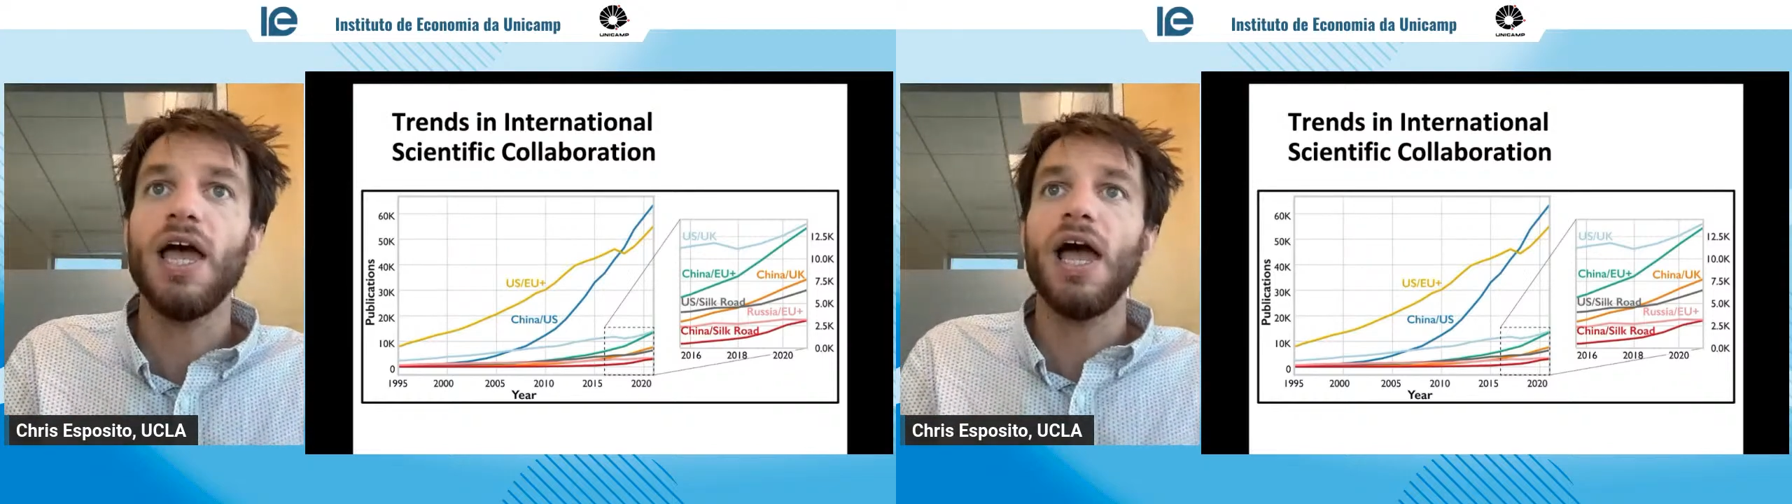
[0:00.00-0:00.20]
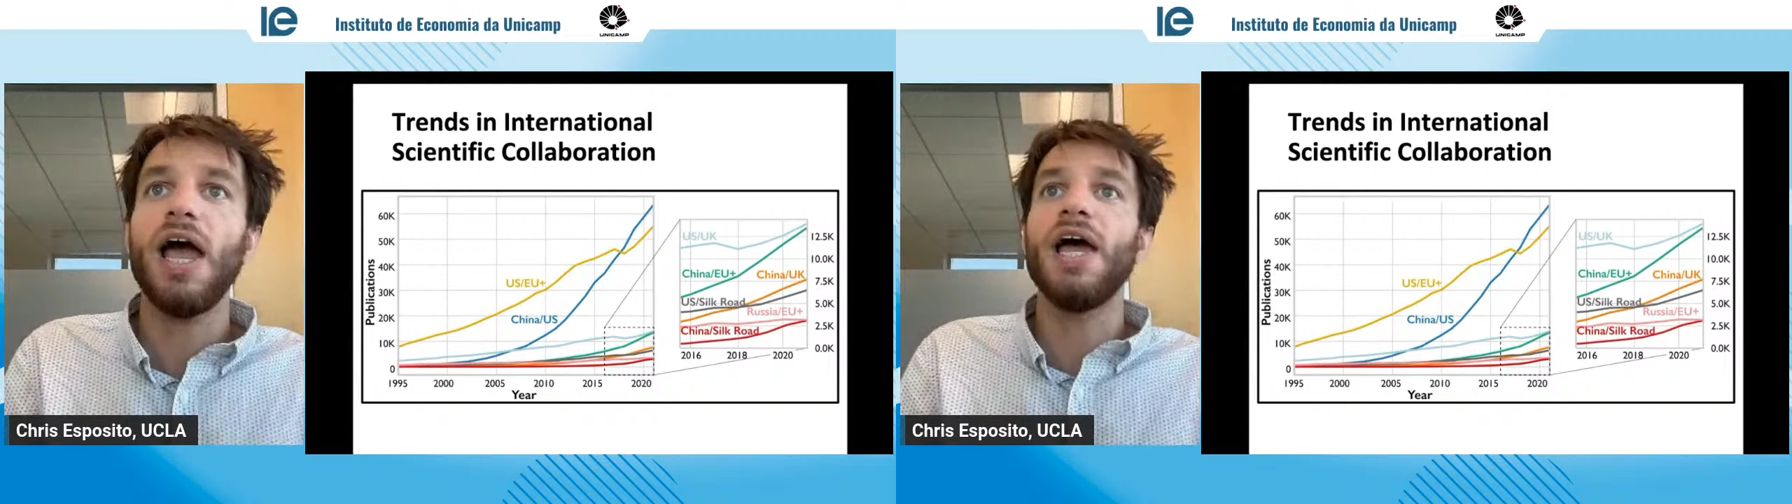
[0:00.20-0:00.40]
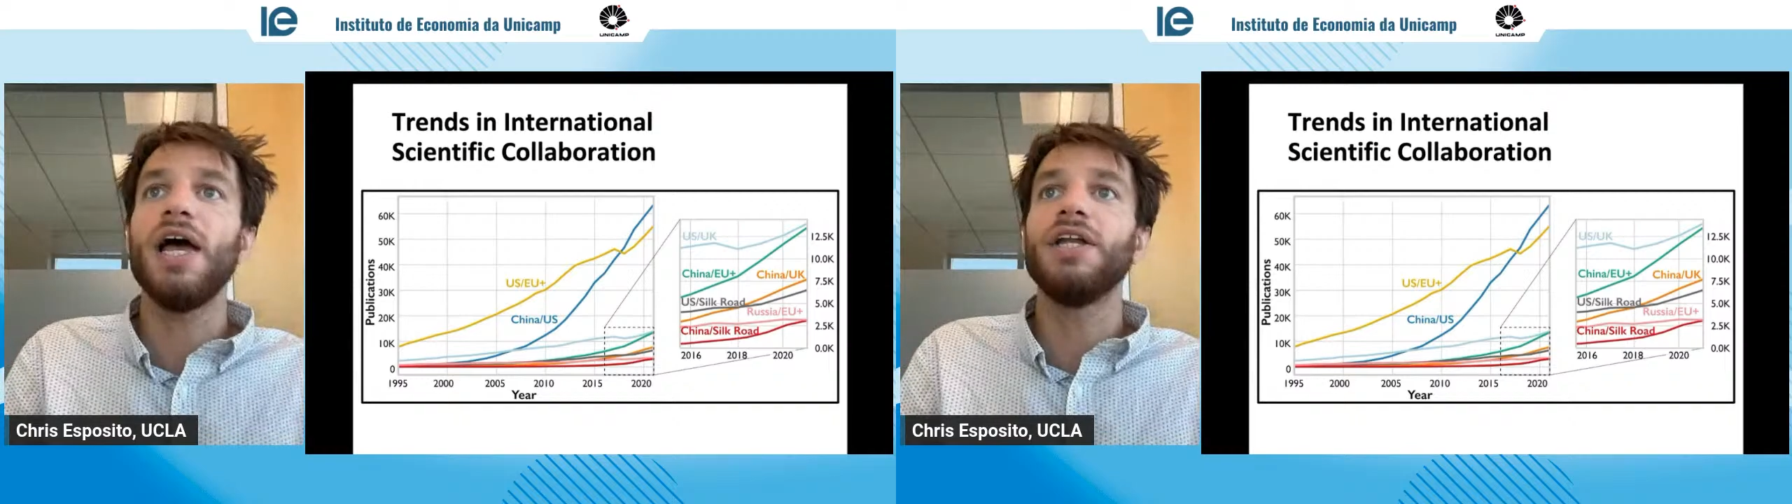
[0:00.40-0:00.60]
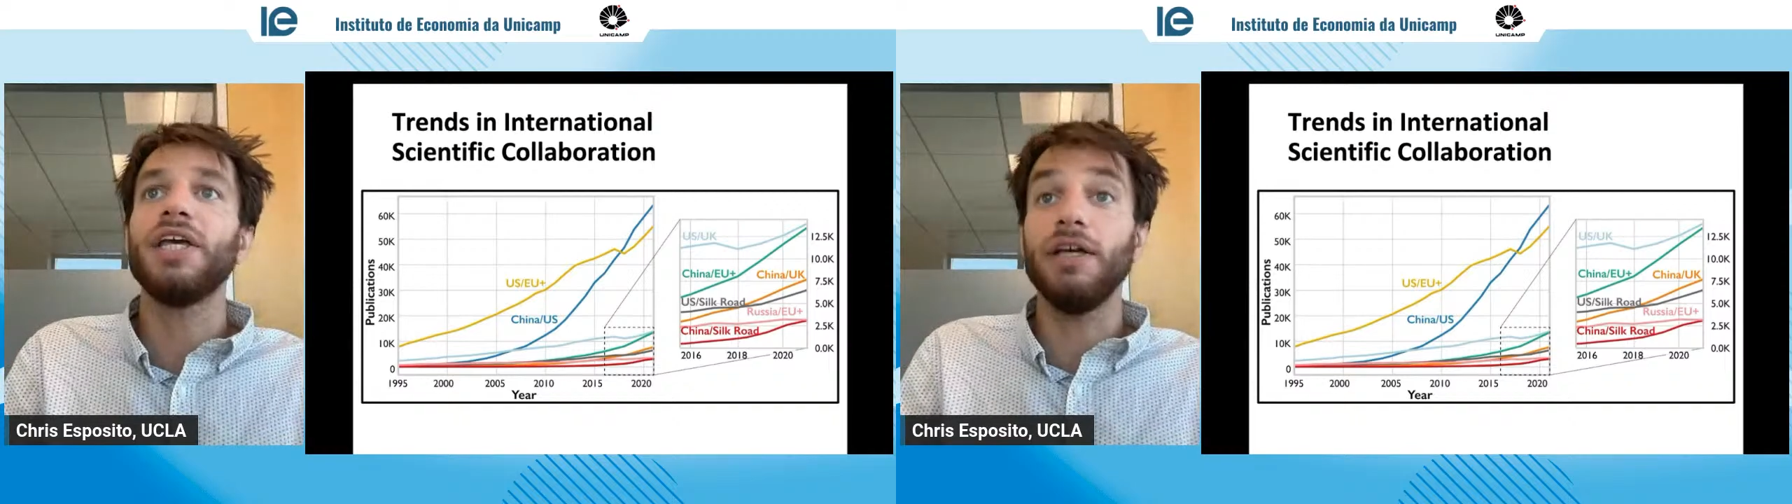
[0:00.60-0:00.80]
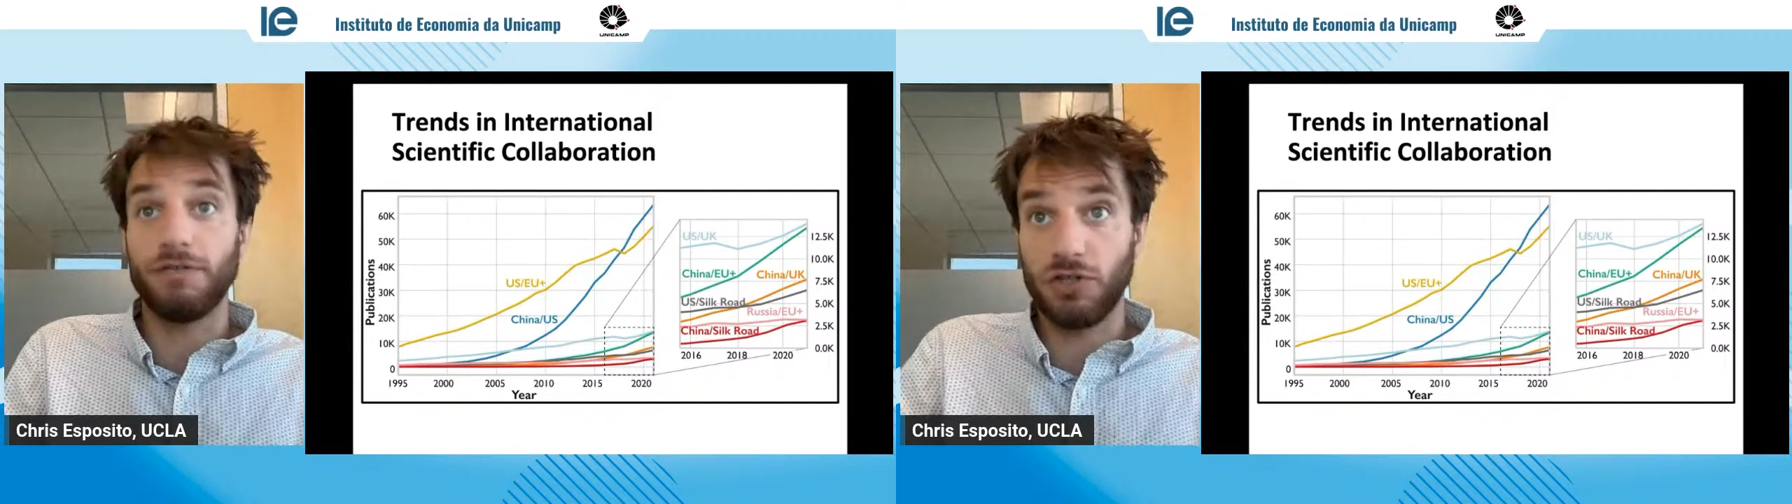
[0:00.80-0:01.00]
And
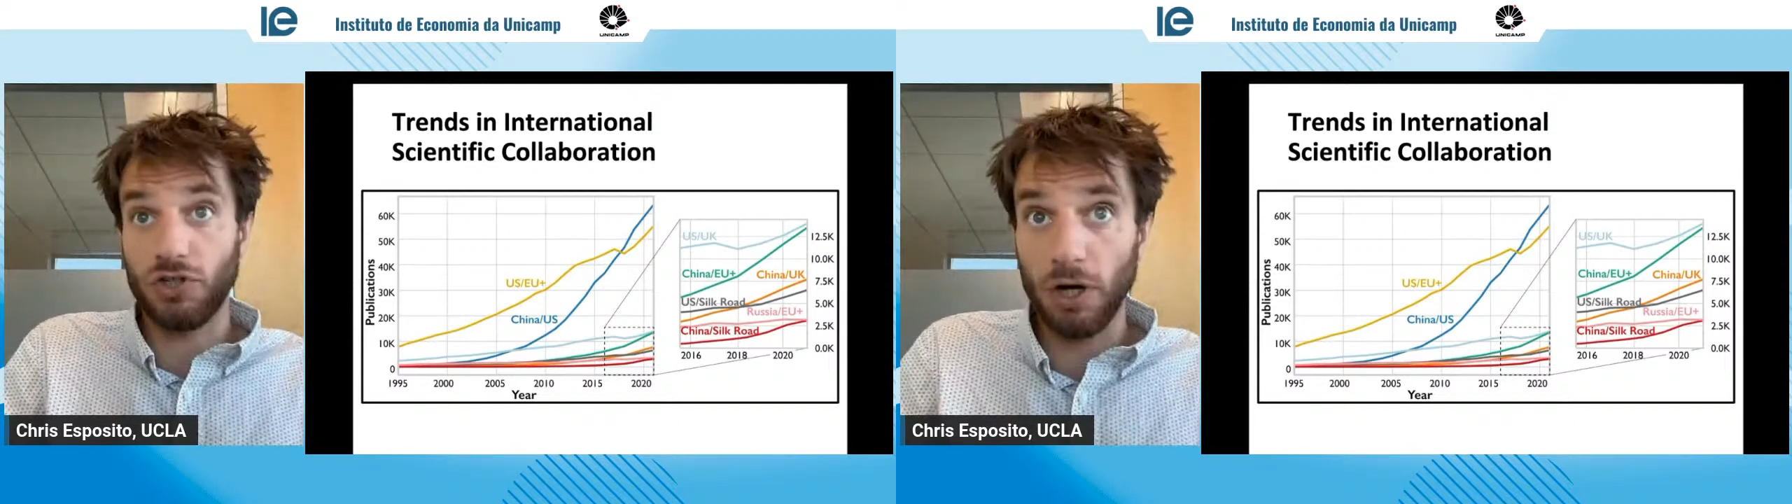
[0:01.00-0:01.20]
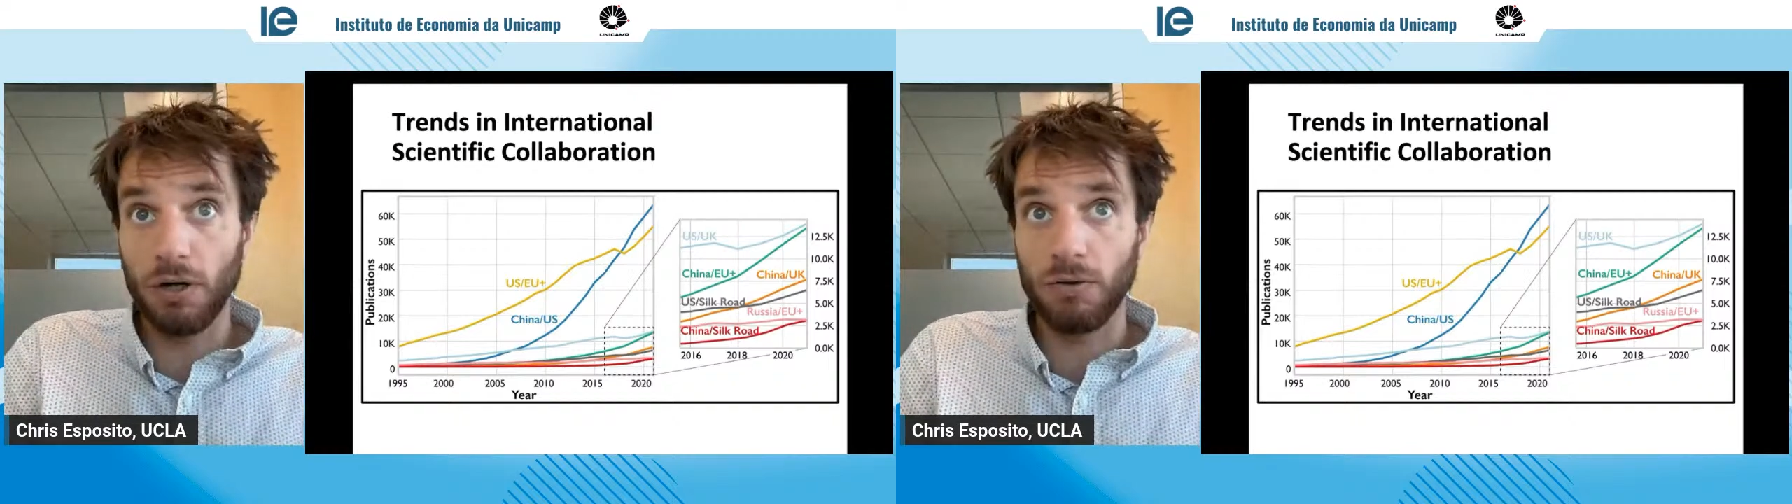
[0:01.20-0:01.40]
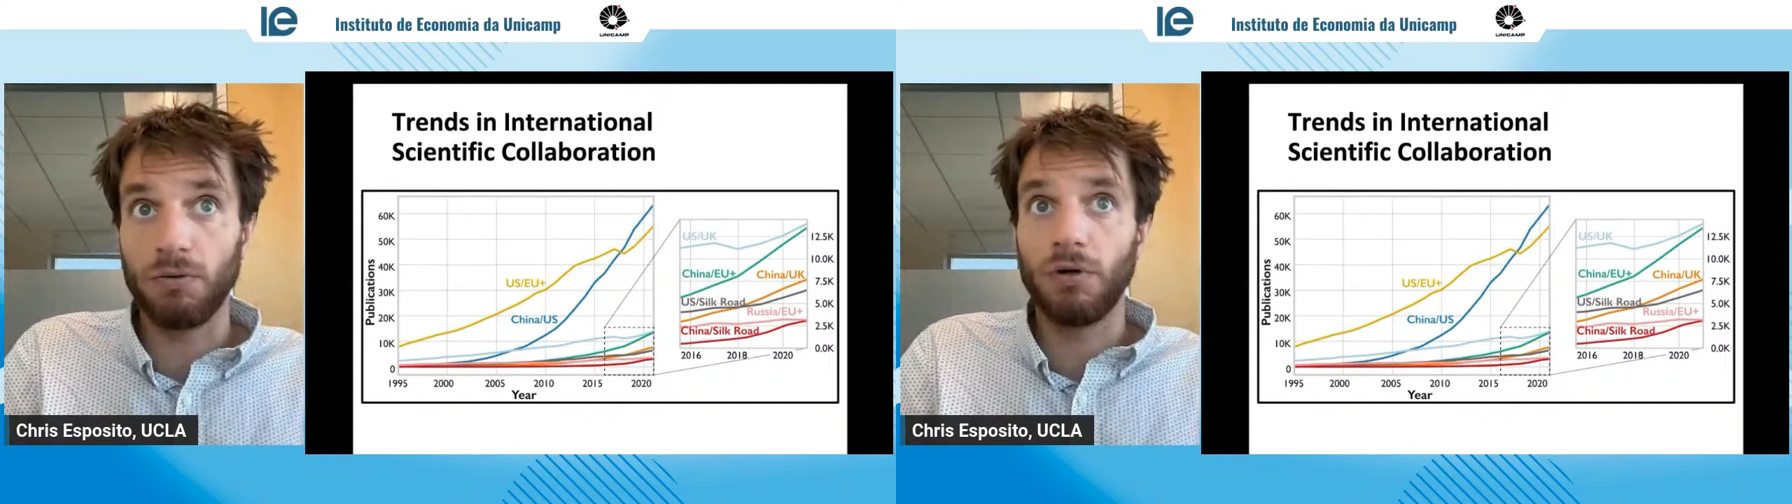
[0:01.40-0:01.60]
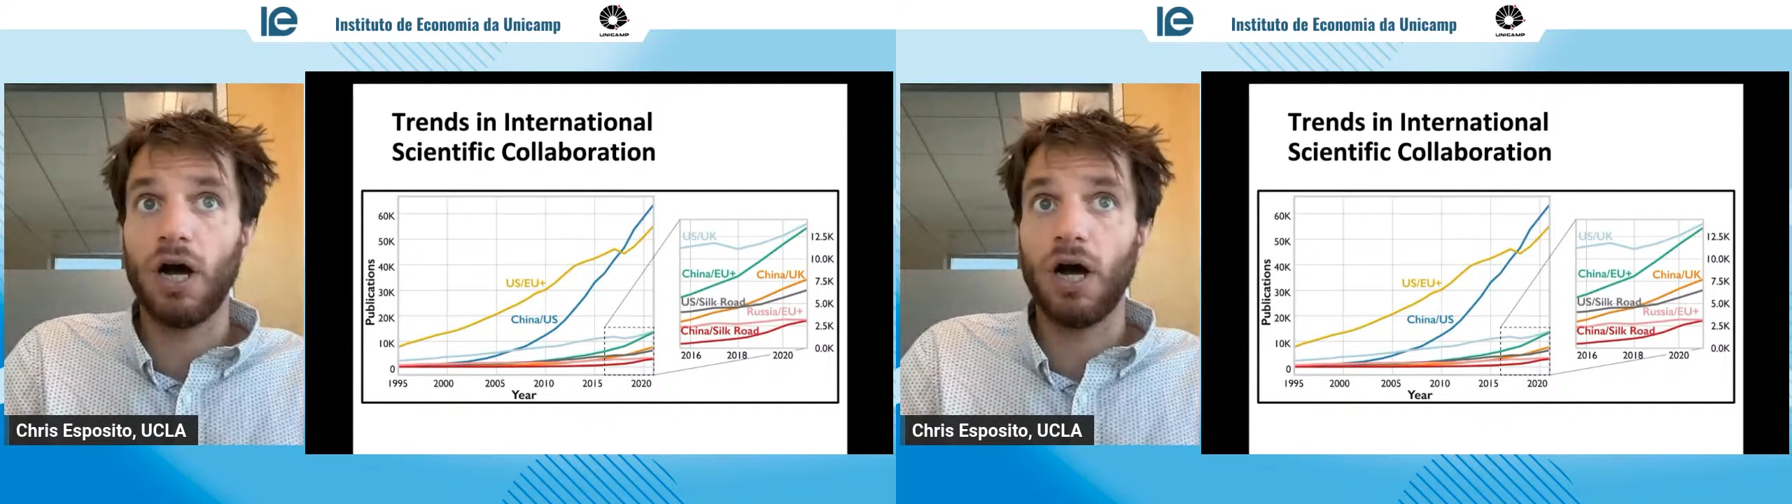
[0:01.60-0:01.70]
if so,